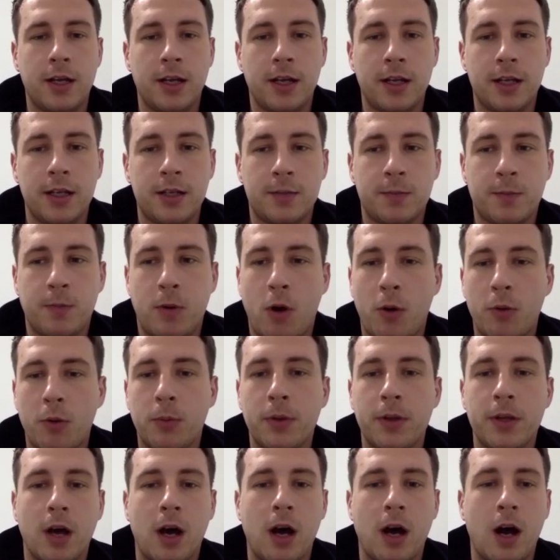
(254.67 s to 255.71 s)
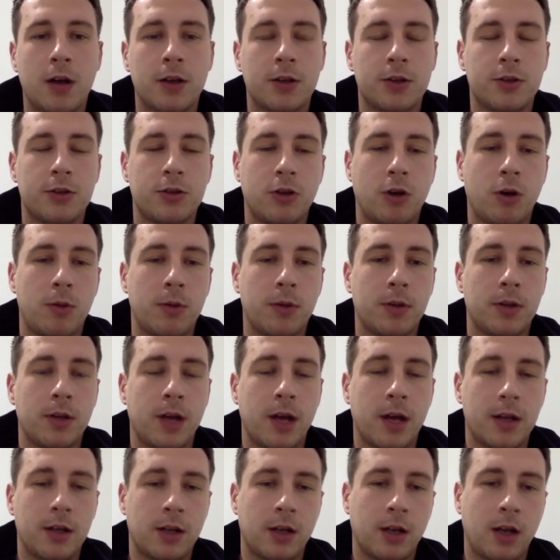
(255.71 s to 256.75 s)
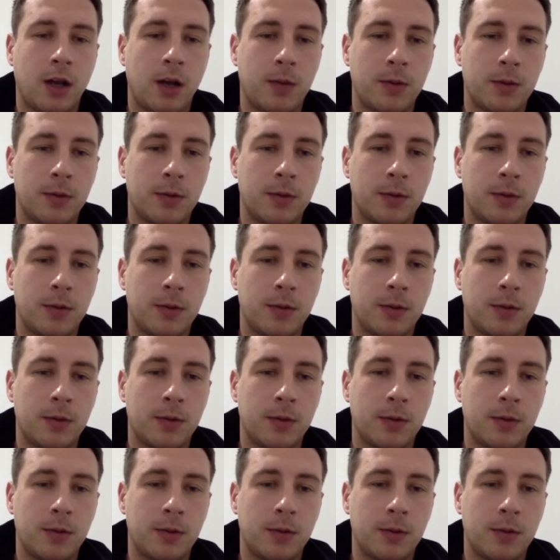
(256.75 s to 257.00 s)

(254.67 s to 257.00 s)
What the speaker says: is probably the hardest job at the club,